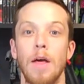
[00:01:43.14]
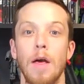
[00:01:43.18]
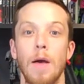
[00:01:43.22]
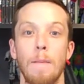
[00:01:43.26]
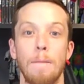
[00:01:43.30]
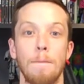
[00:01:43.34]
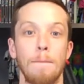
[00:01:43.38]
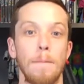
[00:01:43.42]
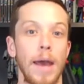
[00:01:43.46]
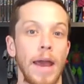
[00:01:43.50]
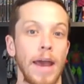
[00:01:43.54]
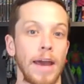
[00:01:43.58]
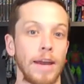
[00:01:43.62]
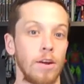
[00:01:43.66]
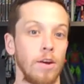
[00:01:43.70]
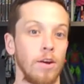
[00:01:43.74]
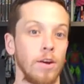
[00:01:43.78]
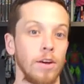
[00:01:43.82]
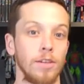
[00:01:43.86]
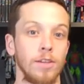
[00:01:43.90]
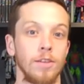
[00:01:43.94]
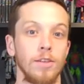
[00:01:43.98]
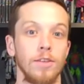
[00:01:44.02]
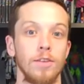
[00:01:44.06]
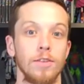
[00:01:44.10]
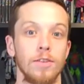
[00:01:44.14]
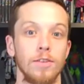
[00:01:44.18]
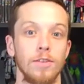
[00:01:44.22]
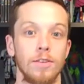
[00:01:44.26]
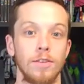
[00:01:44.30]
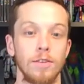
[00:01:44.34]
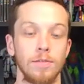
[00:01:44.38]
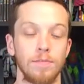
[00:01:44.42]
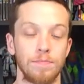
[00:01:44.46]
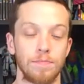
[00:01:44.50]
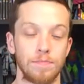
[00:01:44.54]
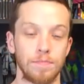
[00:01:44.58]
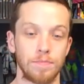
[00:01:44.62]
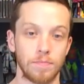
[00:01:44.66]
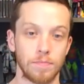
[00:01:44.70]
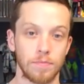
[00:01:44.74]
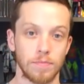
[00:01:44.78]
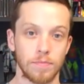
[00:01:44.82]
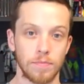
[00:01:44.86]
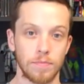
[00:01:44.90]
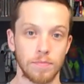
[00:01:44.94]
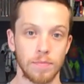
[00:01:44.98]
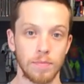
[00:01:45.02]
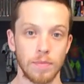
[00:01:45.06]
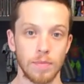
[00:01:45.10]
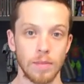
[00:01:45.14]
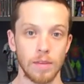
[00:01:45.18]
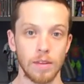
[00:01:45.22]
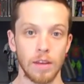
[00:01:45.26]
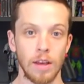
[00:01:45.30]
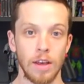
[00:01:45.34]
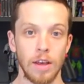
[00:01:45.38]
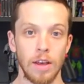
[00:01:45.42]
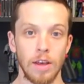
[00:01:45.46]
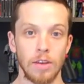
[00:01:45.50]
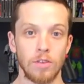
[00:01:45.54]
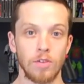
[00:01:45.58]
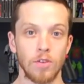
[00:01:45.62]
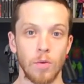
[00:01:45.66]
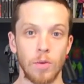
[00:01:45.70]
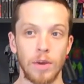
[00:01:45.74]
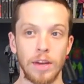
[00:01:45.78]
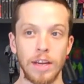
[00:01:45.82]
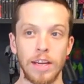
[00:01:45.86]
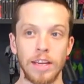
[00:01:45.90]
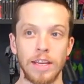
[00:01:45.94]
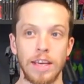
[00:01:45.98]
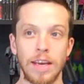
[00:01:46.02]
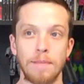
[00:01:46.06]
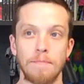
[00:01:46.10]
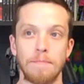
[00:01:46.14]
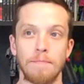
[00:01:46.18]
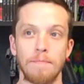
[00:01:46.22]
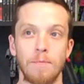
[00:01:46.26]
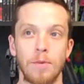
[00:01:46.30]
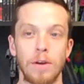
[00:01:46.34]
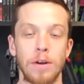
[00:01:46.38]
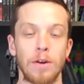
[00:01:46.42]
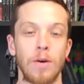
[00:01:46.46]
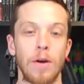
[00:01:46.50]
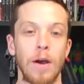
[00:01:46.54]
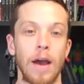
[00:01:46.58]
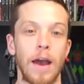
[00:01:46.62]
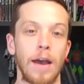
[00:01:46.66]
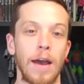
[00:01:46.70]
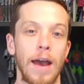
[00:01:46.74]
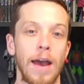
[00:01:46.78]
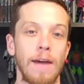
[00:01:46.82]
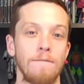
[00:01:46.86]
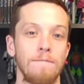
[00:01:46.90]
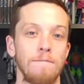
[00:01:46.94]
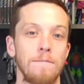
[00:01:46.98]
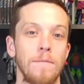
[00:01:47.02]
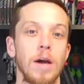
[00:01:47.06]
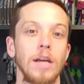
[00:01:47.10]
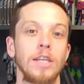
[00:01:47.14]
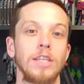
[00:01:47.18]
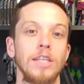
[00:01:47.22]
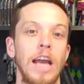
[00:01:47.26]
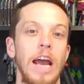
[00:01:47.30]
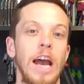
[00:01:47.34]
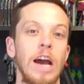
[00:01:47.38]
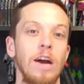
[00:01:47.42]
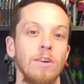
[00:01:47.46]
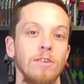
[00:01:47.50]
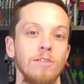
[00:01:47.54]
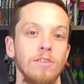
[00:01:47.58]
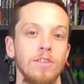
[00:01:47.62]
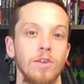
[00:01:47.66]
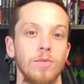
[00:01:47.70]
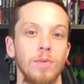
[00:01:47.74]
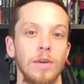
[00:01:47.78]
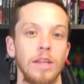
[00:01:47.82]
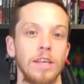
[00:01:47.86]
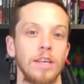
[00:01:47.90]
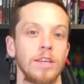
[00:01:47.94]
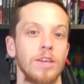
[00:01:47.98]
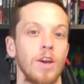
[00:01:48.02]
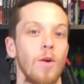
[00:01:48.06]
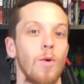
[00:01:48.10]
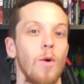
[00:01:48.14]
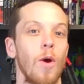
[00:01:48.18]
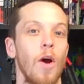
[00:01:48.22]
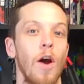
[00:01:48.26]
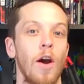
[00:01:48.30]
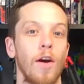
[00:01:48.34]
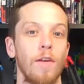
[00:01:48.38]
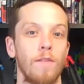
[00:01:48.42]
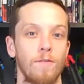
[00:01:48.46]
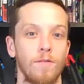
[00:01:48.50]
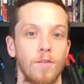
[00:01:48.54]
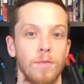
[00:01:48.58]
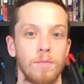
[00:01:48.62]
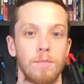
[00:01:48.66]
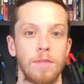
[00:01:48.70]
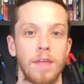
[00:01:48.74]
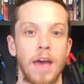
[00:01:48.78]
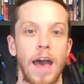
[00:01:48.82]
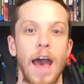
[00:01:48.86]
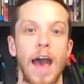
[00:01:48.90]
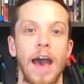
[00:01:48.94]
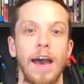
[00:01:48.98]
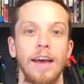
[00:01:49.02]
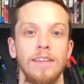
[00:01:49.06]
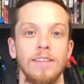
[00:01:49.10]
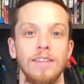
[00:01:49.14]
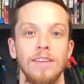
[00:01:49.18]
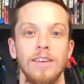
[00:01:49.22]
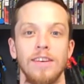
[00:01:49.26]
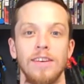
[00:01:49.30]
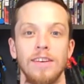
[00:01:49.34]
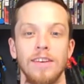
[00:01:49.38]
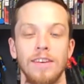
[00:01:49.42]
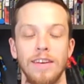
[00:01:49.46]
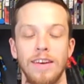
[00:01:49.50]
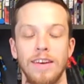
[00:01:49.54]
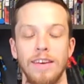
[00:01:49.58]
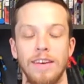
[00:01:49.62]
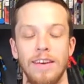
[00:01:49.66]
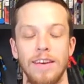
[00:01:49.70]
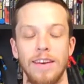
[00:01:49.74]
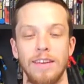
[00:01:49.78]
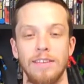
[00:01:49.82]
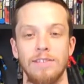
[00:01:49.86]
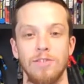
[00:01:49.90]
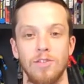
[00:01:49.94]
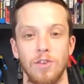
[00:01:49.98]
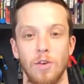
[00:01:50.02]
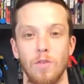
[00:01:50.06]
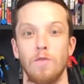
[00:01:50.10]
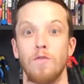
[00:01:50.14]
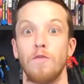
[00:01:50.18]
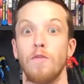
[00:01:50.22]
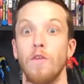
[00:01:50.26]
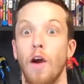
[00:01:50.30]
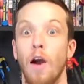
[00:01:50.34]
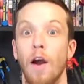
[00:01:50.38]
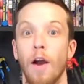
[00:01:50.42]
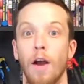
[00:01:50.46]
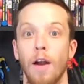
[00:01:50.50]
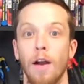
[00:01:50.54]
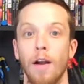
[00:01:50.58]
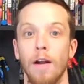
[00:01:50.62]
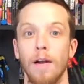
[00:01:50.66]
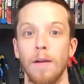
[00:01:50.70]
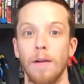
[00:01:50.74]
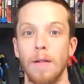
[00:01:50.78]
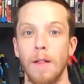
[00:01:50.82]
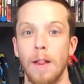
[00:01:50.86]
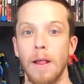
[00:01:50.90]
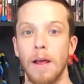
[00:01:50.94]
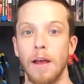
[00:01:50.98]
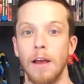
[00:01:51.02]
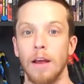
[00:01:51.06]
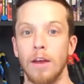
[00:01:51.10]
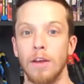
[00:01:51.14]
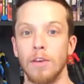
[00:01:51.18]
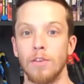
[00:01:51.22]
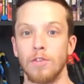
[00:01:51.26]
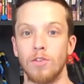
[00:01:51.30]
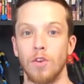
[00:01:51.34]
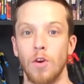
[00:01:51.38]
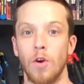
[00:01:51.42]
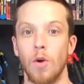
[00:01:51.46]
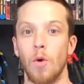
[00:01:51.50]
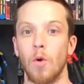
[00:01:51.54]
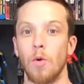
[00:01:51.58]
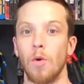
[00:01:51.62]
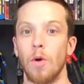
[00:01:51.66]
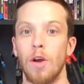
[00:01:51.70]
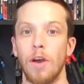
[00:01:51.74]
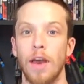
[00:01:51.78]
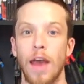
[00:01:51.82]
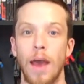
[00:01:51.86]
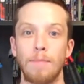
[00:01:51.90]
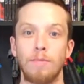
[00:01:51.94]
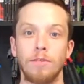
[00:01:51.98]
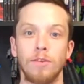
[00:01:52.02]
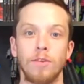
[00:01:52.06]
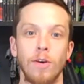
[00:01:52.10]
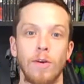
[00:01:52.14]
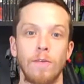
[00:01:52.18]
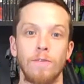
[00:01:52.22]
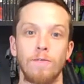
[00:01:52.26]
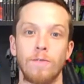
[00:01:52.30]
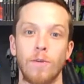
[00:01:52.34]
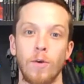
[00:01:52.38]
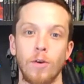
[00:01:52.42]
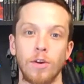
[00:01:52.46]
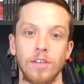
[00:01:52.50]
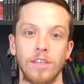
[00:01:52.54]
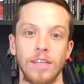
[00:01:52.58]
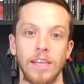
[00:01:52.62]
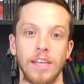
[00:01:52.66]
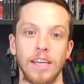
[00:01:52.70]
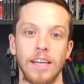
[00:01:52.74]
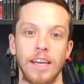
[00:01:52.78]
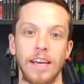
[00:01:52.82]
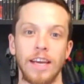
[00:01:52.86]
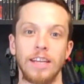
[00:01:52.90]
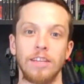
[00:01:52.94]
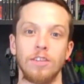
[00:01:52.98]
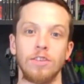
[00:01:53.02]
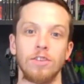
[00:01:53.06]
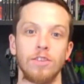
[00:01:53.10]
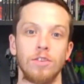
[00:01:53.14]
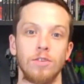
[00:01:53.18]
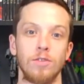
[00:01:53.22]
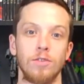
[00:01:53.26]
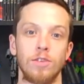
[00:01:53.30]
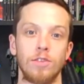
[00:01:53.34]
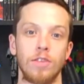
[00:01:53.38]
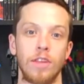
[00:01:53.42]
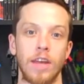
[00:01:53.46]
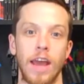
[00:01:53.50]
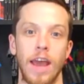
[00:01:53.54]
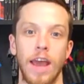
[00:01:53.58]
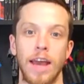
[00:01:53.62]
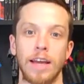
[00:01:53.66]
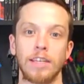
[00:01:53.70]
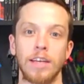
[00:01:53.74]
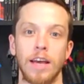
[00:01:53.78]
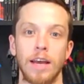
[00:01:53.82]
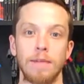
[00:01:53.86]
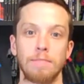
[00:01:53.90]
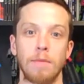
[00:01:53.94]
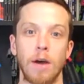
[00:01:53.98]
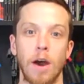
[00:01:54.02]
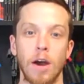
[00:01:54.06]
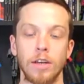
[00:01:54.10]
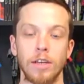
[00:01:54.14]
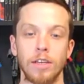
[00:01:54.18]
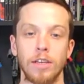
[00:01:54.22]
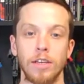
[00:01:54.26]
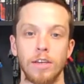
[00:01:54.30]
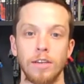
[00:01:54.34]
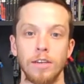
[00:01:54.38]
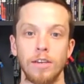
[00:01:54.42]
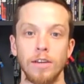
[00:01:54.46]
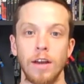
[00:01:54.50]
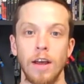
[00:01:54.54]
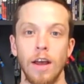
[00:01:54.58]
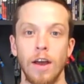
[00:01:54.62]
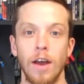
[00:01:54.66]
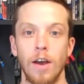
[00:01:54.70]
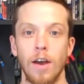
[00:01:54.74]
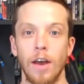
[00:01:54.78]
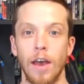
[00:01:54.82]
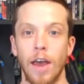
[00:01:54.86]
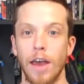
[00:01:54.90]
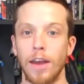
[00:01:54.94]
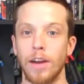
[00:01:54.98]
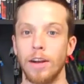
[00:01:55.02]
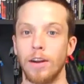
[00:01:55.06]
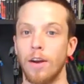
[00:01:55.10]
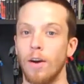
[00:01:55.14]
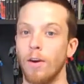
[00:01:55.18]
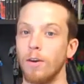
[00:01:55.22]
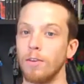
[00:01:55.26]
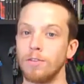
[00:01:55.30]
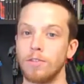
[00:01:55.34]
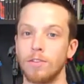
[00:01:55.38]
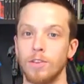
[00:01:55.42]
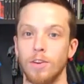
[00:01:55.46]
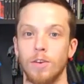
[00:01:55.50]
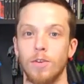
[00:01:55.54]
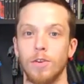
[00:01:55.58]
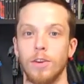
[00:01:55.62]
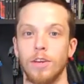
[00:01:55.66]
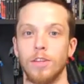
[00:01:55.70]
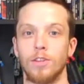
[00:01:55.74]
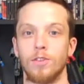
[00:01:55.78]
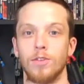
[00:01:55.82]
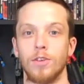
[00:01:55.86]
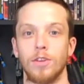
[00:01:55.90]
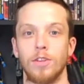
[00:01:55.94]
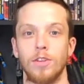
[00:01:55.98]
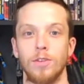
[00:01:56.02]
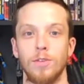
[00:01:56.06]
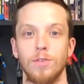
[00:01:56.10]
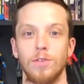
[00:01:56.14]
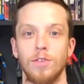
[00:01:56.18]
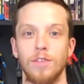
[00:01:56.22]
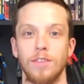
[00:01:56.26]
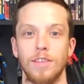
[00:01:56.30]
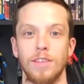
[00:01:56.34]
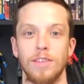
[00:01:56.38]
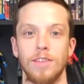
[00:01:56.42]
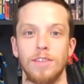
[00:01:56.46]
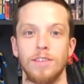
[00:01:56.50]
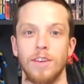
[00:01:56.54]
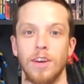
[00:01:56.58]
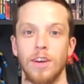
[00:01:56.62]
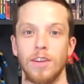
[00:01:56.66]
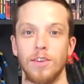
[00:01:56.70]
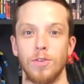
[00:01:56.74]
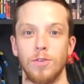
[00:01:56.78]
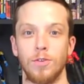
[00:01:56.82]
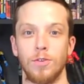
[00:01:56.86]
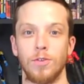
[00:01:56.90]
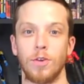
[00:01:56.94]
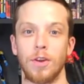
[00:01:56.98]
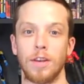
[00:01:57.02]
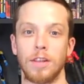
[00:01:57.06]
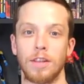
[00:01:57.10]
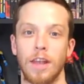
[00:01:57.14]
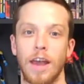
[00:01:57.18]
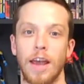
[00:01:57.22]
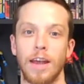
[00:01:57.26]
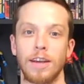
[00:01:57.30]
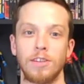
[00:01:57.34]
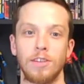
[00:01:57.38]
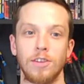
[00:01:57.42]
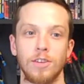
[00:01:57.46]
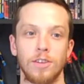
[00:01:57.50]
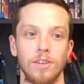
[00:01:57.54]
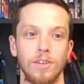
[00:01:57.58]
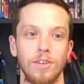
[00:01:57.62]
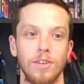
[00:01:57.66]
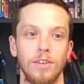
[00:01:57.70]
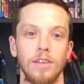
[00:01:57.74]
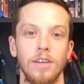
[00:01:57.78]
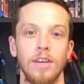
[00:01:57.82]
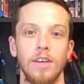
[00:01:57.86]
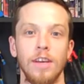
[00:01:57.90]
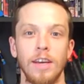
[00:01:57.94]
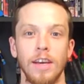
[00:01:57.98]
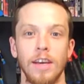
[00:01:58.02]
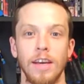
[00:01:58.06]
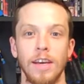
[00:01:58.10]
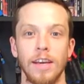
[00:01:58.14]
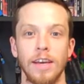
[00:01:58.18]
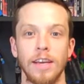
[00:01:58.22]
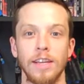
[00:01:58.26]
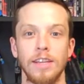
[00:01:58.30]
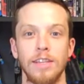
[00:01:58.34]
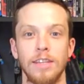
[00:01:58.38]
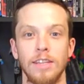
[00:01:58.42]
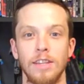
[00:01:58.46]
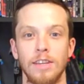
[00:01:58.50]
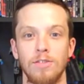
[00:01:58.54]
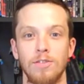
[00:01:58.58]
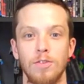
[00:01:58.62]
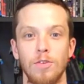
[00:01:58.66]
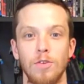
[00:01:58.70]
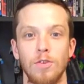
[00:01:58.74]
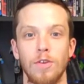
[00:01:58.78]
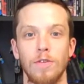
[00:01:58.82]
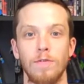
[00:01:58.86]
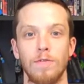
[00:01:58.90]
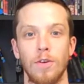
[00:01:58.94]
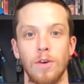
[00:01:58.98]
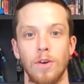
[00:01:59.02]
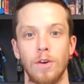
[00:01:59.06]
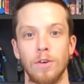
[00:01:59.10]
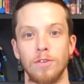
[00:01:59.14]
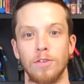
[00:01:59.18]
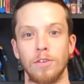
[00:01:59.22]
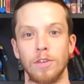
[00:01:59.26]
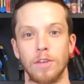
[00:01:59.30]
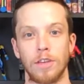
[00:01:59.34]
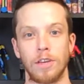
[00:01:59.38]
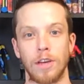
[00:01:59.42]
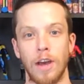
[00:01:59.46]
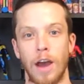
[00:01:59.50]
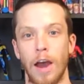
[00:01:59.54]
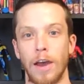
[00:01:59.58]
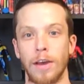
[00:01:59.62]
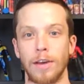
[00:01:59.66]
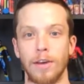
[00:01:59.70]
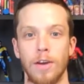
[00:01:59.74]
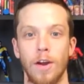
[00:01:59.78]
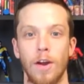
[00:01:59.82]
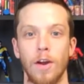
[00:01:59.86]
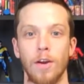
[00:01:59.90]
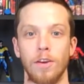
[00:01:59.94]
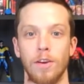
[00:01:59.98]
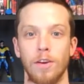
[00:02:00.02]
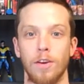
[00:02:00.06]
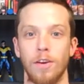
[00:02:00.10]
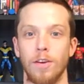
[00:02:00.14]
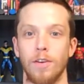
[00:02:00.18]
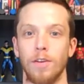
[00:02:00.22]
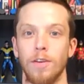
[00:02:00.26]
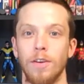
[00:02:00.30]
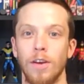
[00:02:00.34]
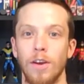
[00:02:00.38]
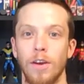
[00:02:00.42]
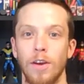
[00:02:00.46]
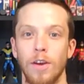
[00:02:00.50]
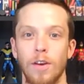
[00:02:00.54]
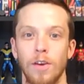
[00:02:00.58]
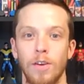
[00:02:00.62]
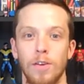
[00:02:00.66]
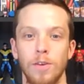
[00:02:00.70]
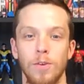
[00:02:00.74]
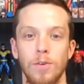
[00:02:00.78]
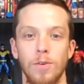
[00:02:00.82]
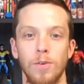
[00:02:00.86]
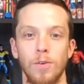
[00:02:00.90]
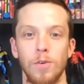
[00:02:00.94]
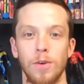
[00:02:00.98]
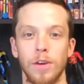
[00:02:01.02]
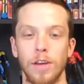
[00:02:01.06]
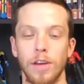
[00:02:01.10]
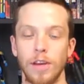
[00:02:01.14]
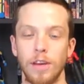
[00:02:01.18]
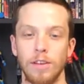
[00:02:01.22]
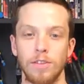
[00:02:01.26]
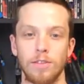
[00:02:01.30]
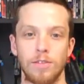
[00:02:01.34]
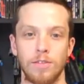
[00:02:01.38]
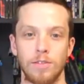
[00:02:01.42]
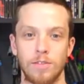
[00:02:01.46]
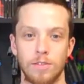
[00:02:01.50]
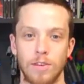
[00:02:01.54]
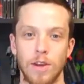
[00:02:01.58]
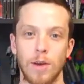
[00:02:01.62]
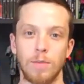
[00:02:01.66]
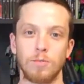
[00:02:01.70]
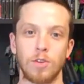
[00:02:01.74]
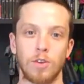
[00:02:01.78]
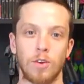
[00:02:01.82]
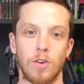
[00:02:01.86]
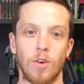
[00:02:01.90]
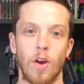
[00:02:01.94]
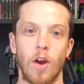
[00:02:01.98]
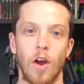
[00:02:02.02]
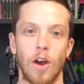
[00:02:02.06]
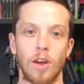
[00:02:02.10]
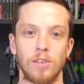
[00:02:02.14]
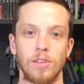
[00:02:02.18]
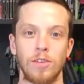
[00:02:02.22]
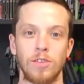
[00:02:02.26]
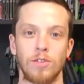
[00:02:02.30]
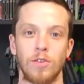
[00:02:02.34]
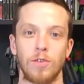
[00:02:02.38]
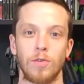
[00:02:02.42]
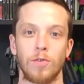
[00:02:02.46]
Manhunters. So we don't have much else to really go on from that so far. So episode 14 introduces the Anti-Monitor, and it also introduces a new Green Lantern into this universe, Guy Gardner, who comes across as a